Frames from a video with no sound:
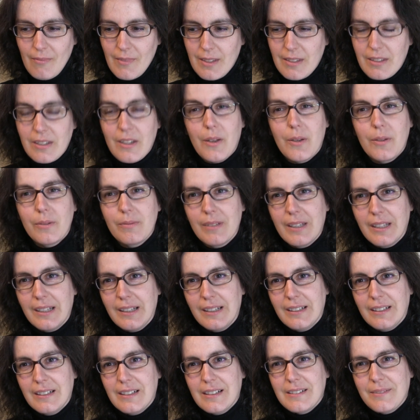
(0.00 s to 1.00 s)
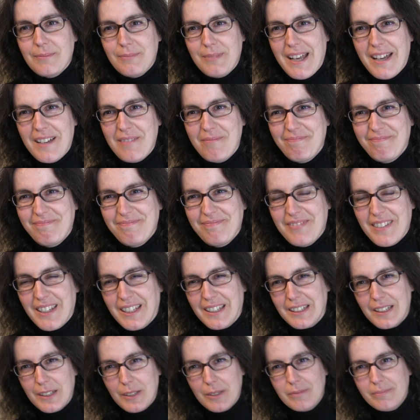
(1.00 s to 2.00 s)
So, yeah,
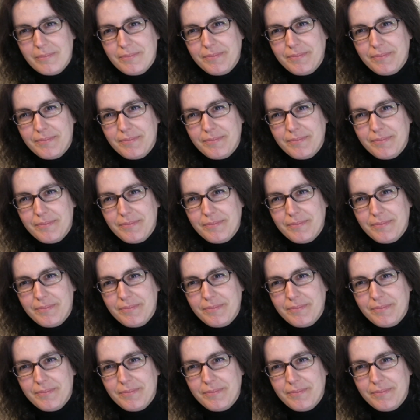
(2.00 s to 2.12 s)
thank you.